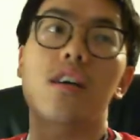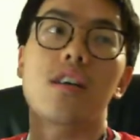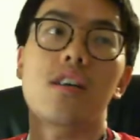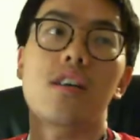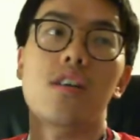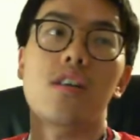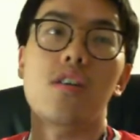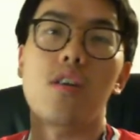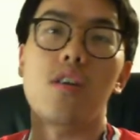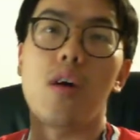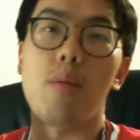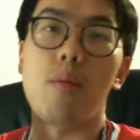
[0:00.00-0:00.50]

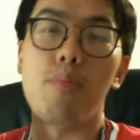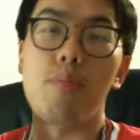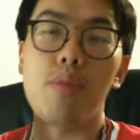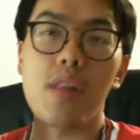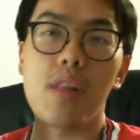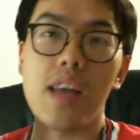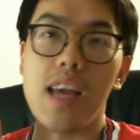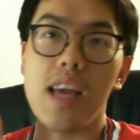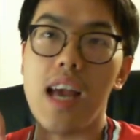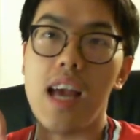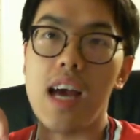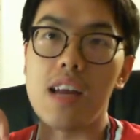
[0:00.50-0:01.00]
a
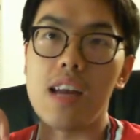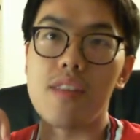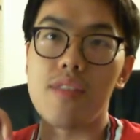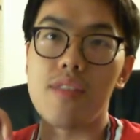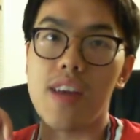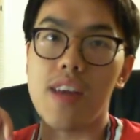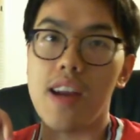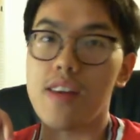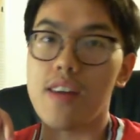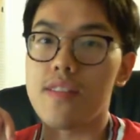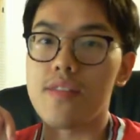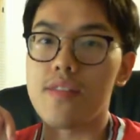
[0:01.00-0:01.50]
play out of
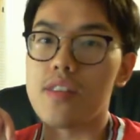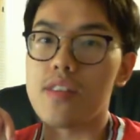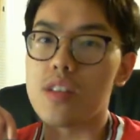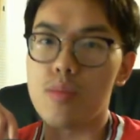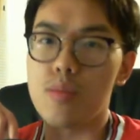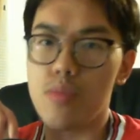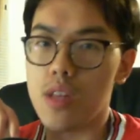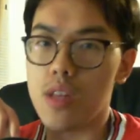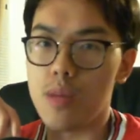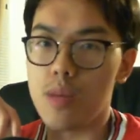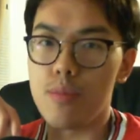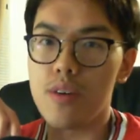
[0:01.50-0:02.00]
Gary Vee's
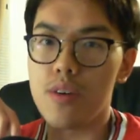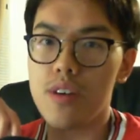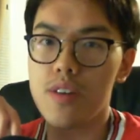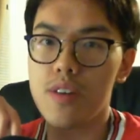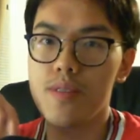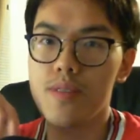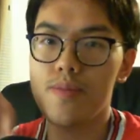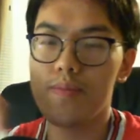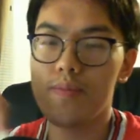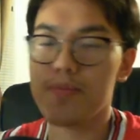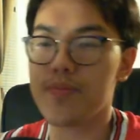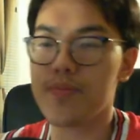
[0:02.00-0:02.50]
playbook.
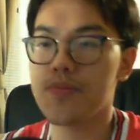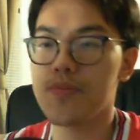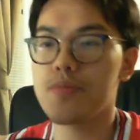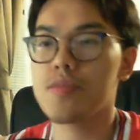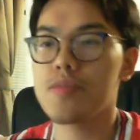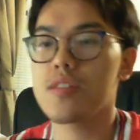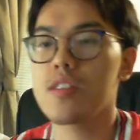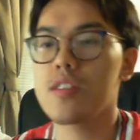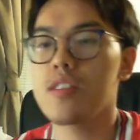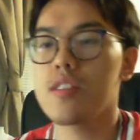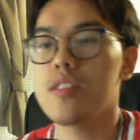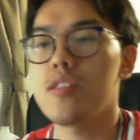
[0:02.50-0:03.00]

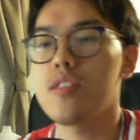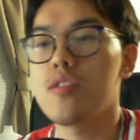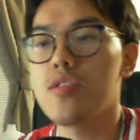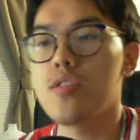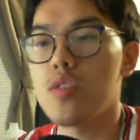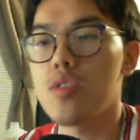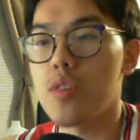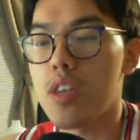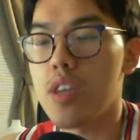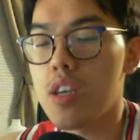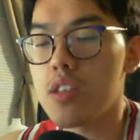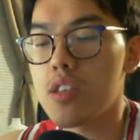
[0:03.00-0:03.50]
So
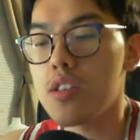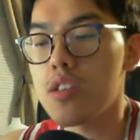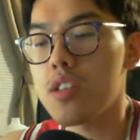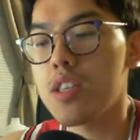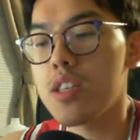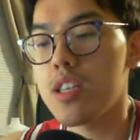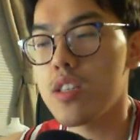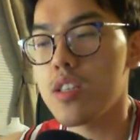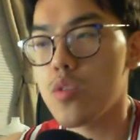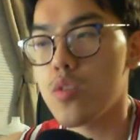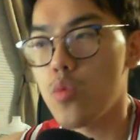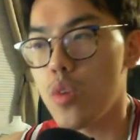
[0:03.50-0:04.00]
he
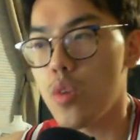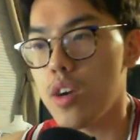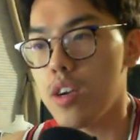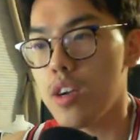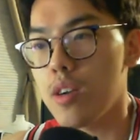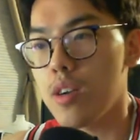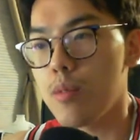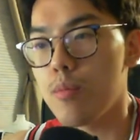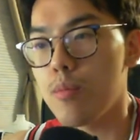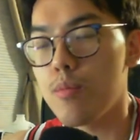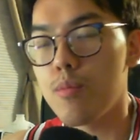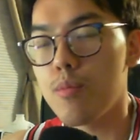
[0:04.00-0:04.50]
understands where
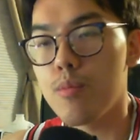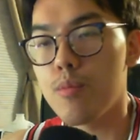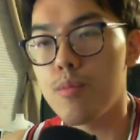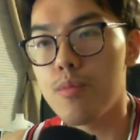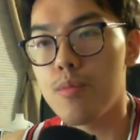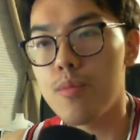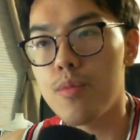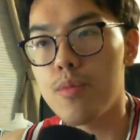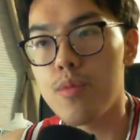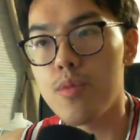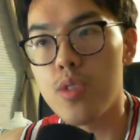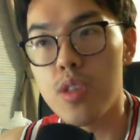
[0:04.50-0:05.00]

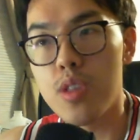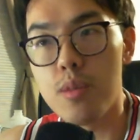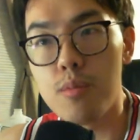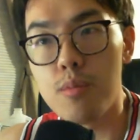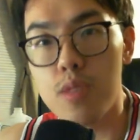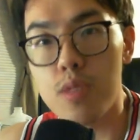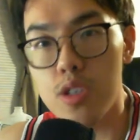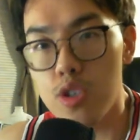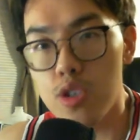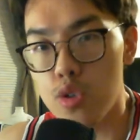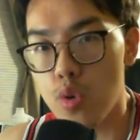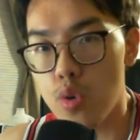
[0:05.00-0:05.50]
the
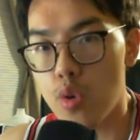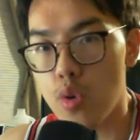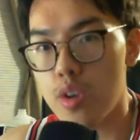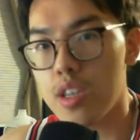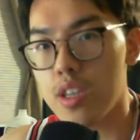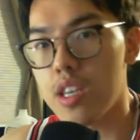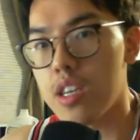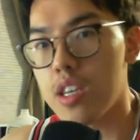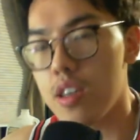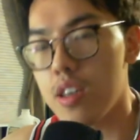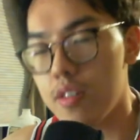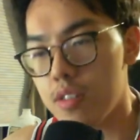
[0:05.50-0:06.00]

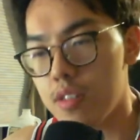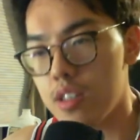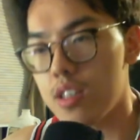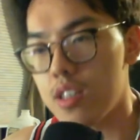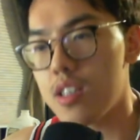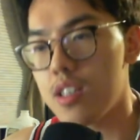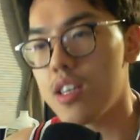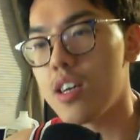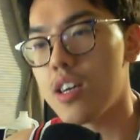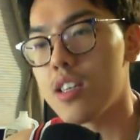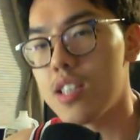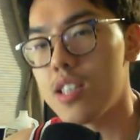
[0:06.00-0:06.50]
majority of the
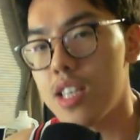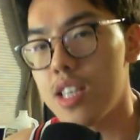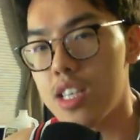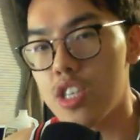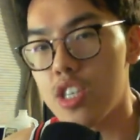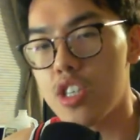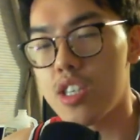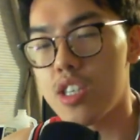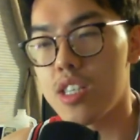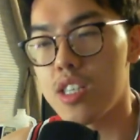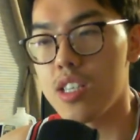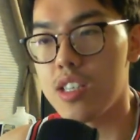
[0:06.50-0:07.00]

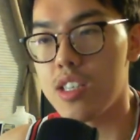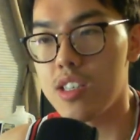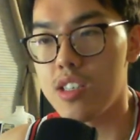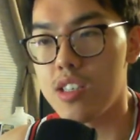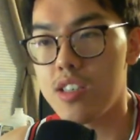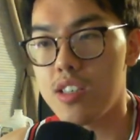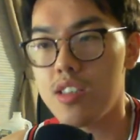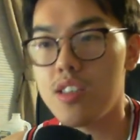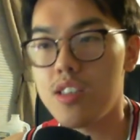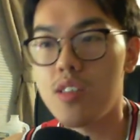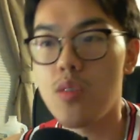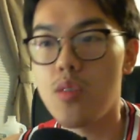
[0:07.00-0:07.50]
attention
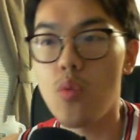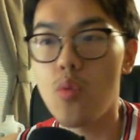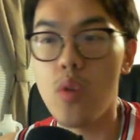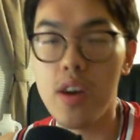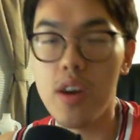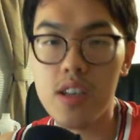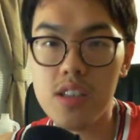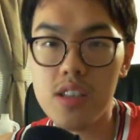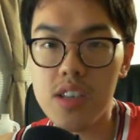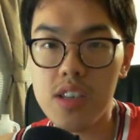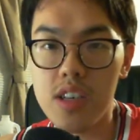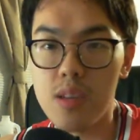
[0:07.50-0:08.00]
is, where
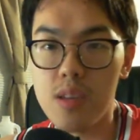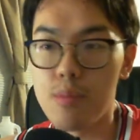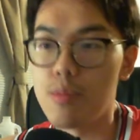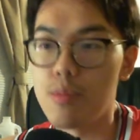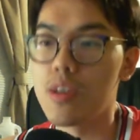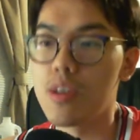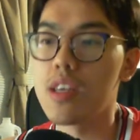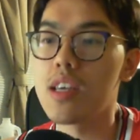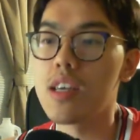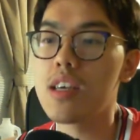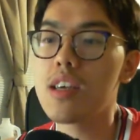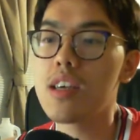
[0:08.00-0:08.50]
it's going to
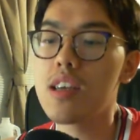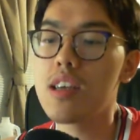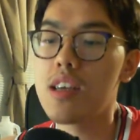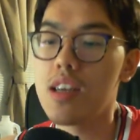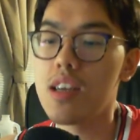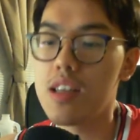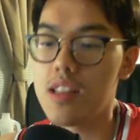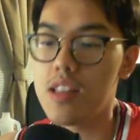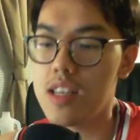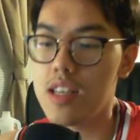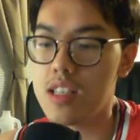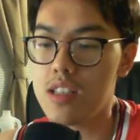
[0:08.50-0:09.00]
be,
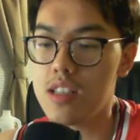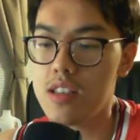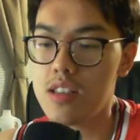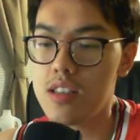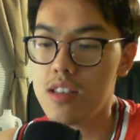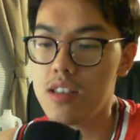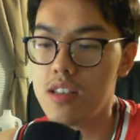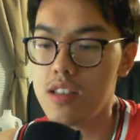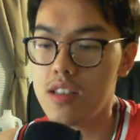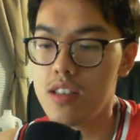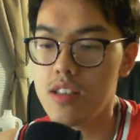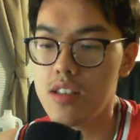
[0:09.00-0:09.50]
and that's,
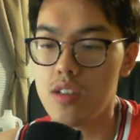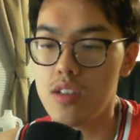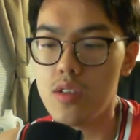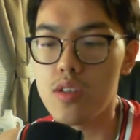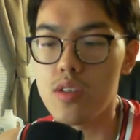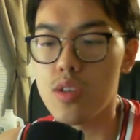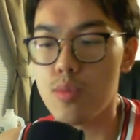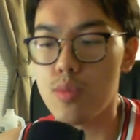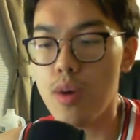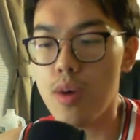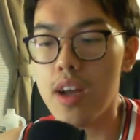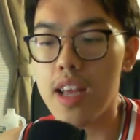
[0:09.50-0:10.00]
these
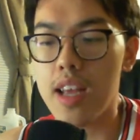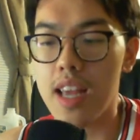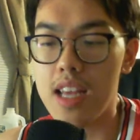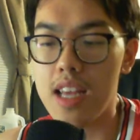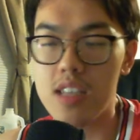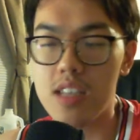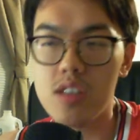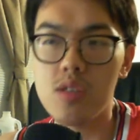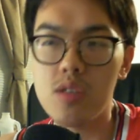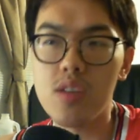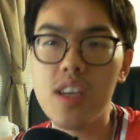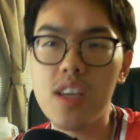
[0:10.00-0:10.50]
podcasts.
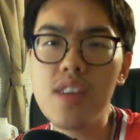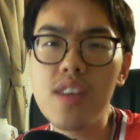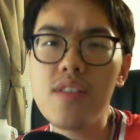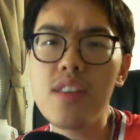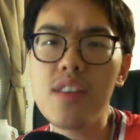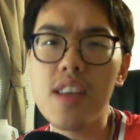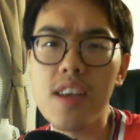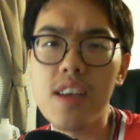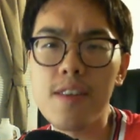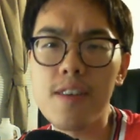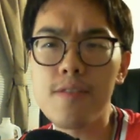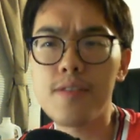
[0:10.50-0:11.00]
So even
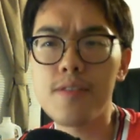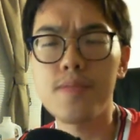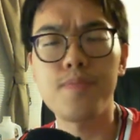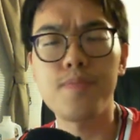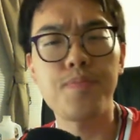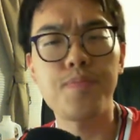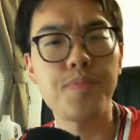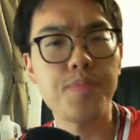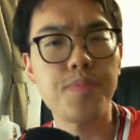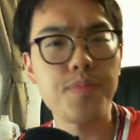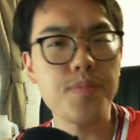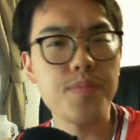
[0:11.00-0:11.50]
if
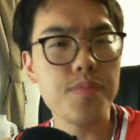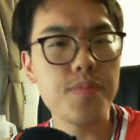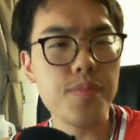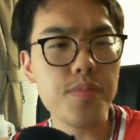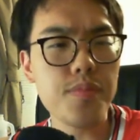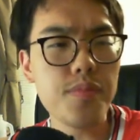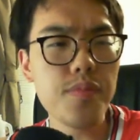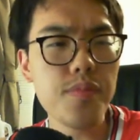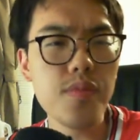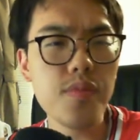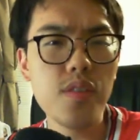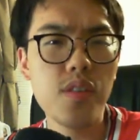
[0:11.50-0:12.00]

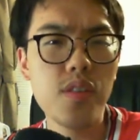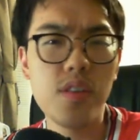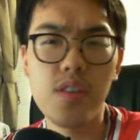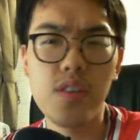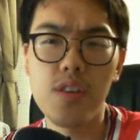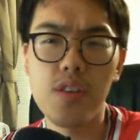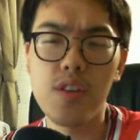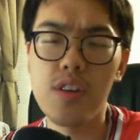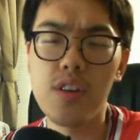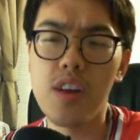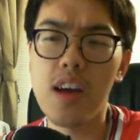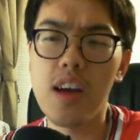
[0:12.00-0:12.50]

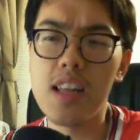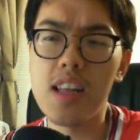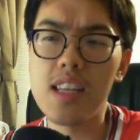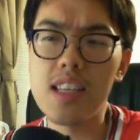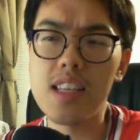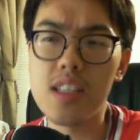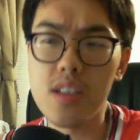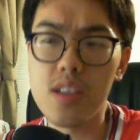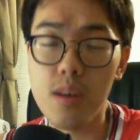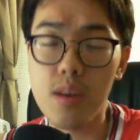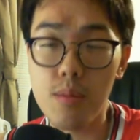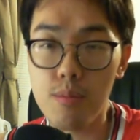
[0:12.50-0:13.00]
you're not
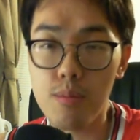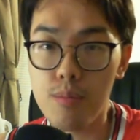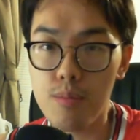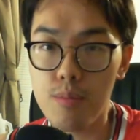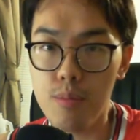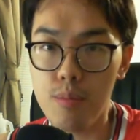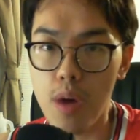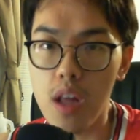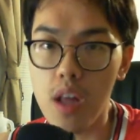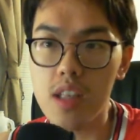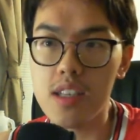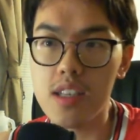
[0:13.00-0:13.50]
into
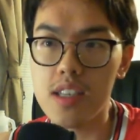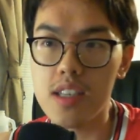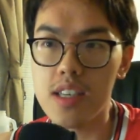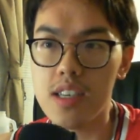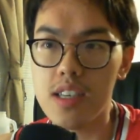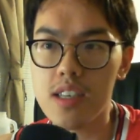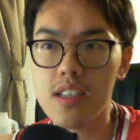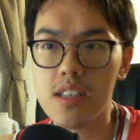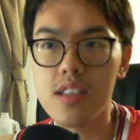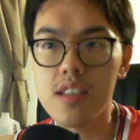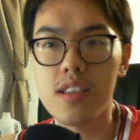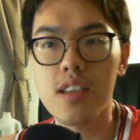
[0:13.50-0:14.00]

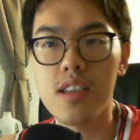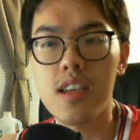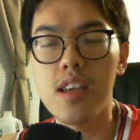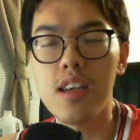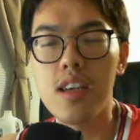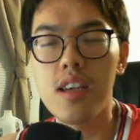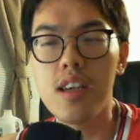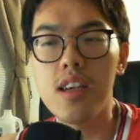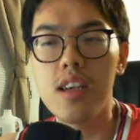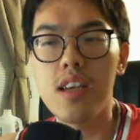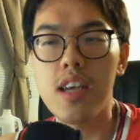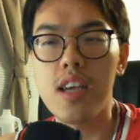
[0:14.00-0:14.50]
politics,
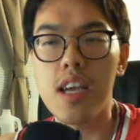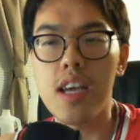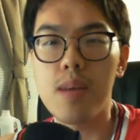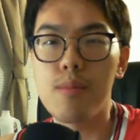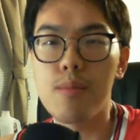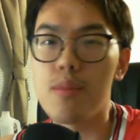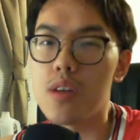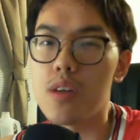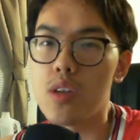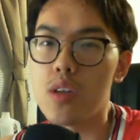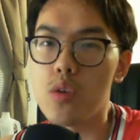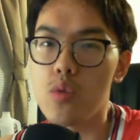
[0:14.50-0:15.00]

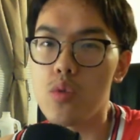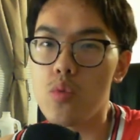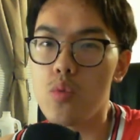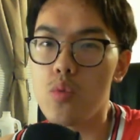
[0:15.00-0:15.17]
but you